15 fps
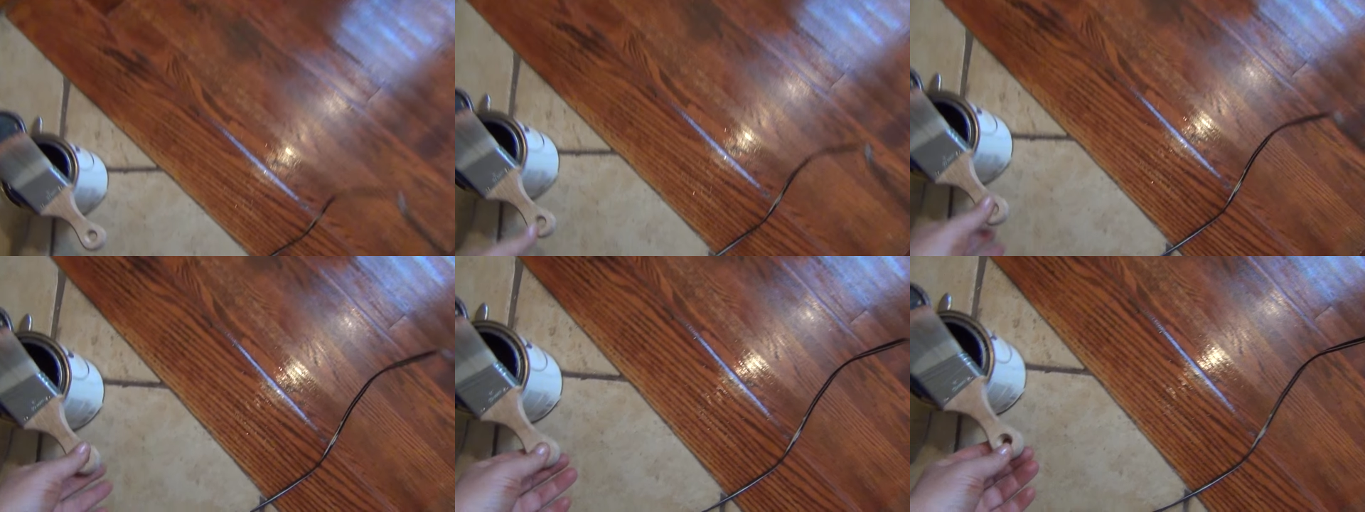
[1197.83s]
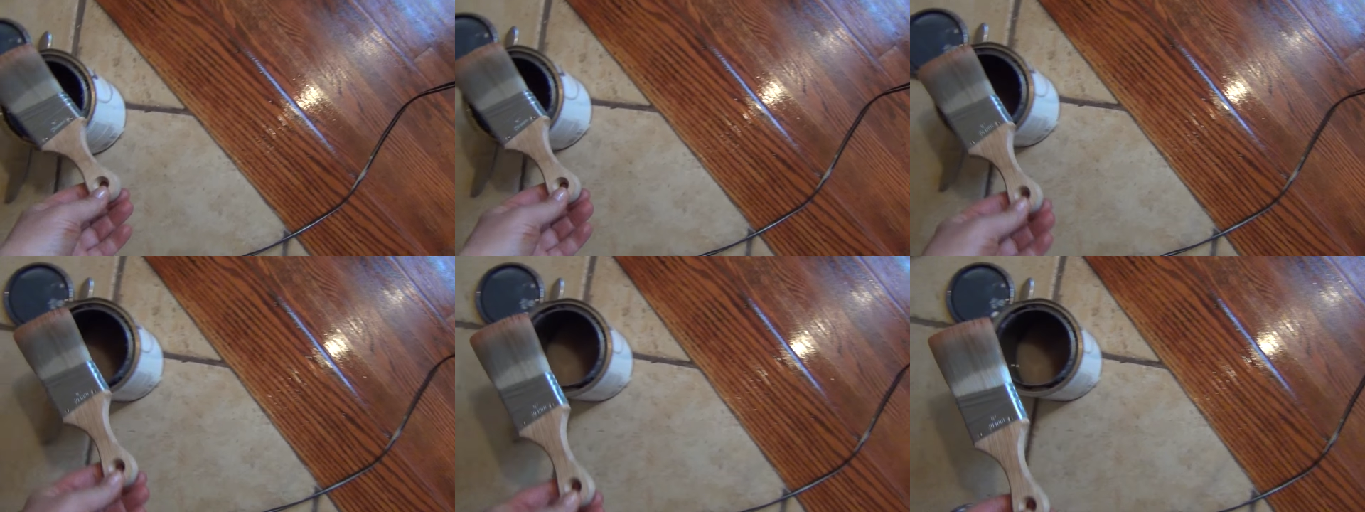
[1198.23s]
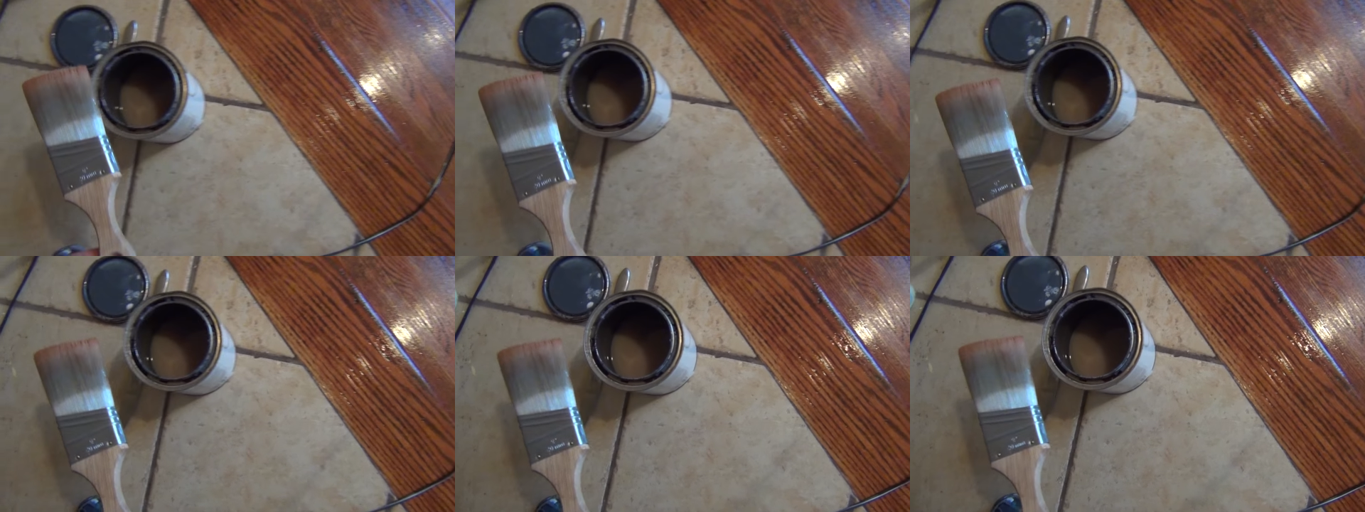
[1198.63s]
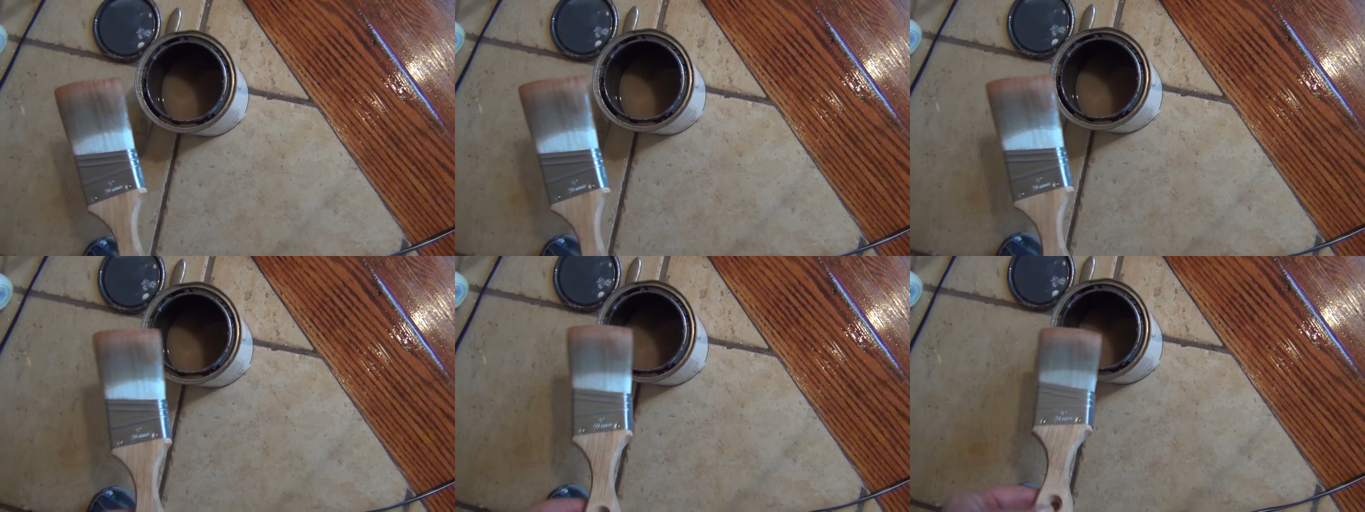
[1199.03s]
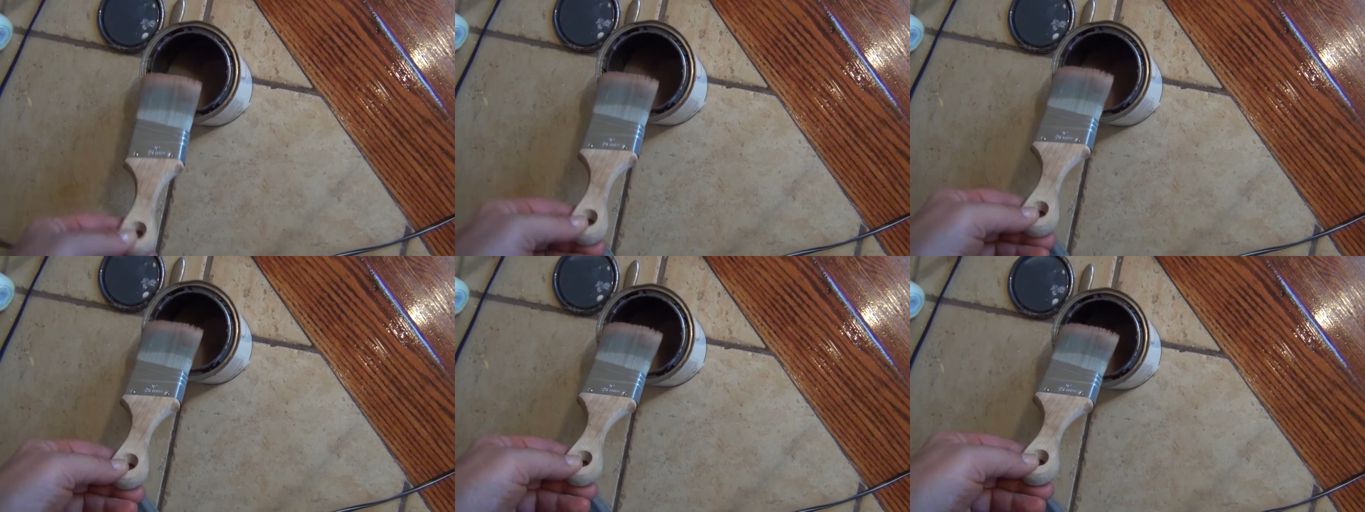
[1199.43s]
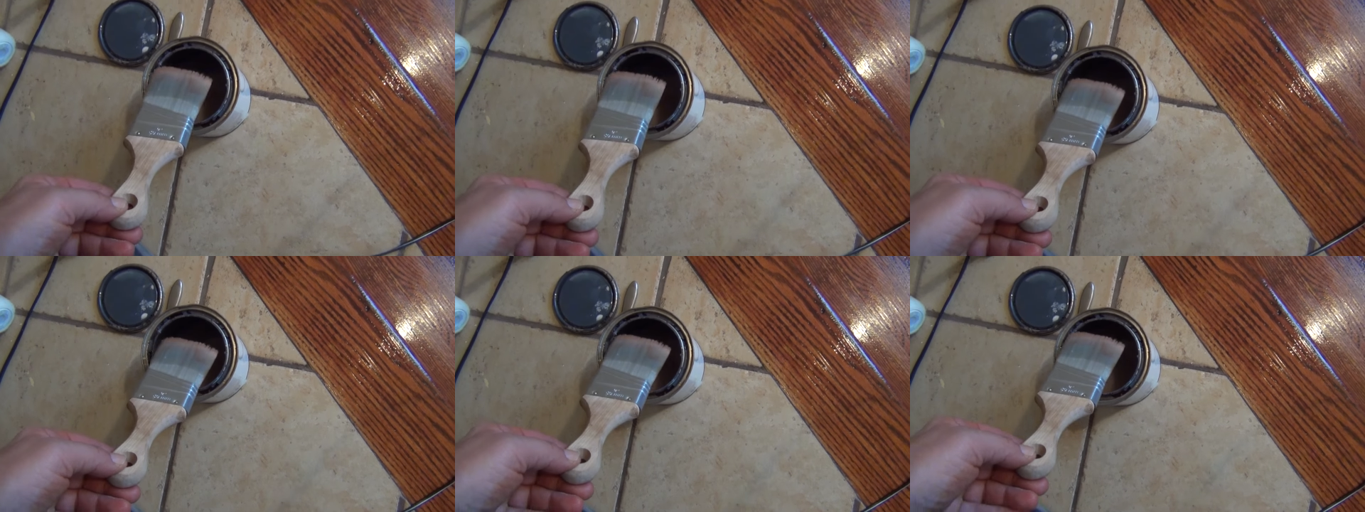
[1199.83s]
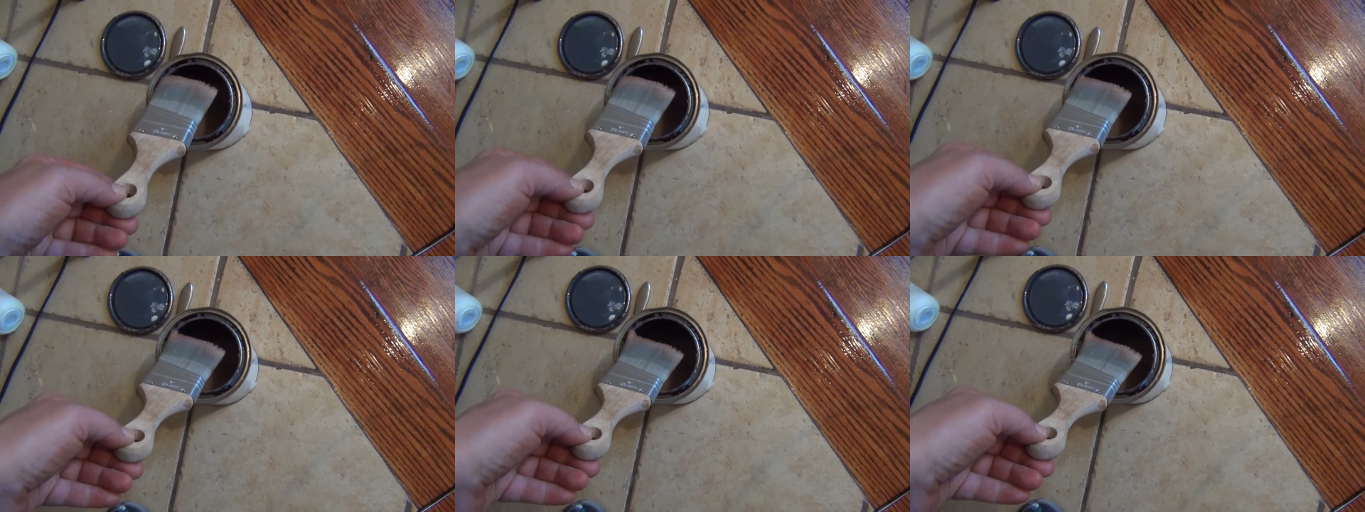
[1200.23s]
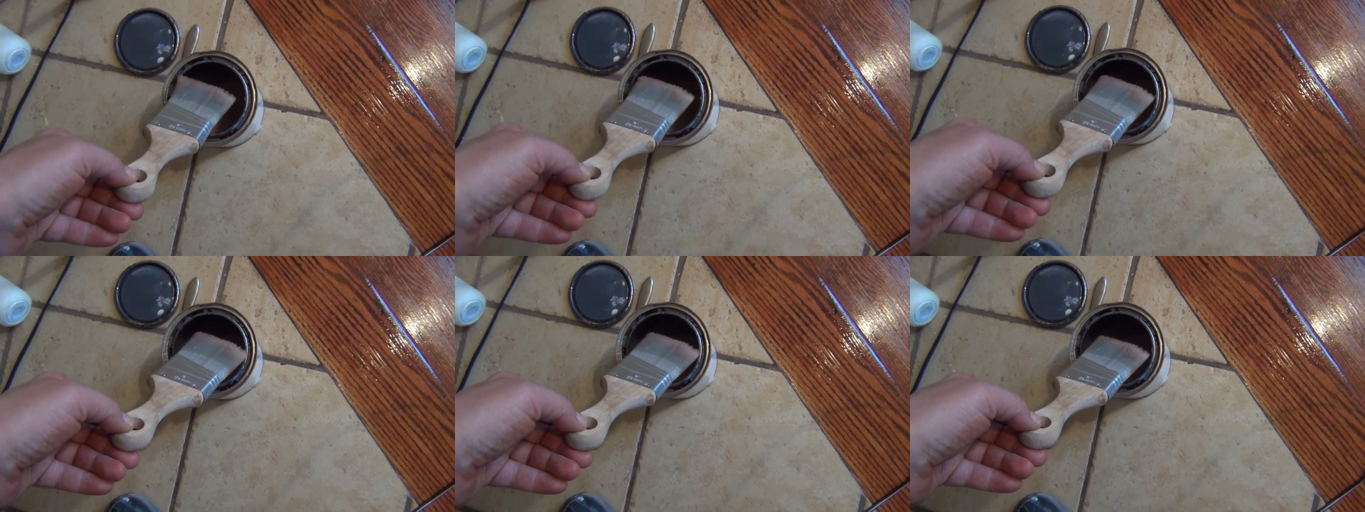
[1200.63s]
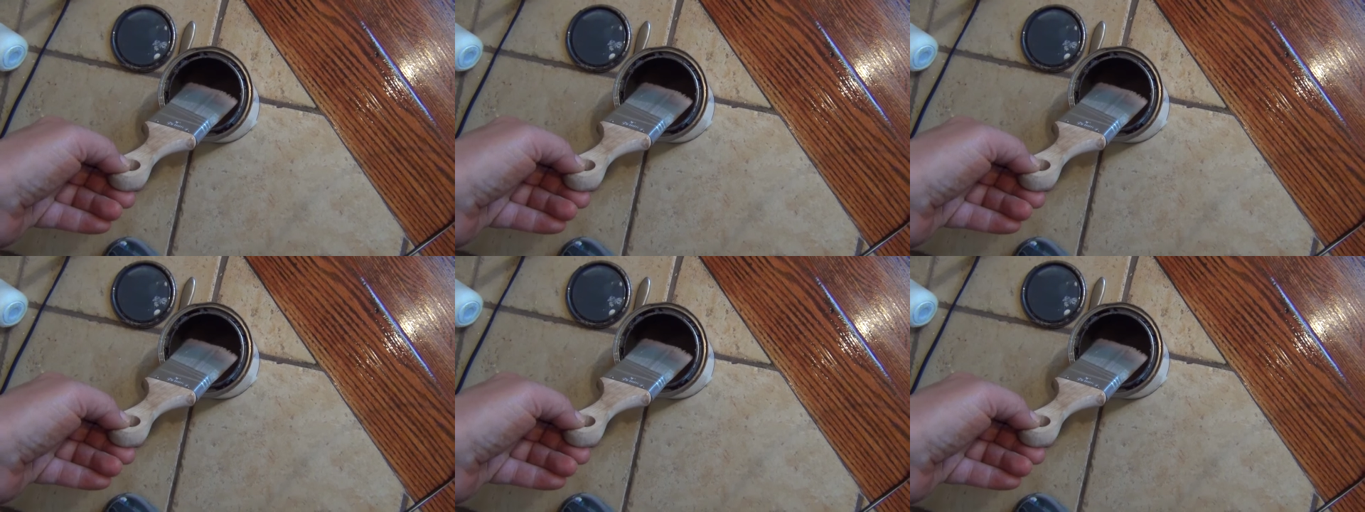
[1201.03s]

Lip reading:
No face is visible, so there are no lips to read.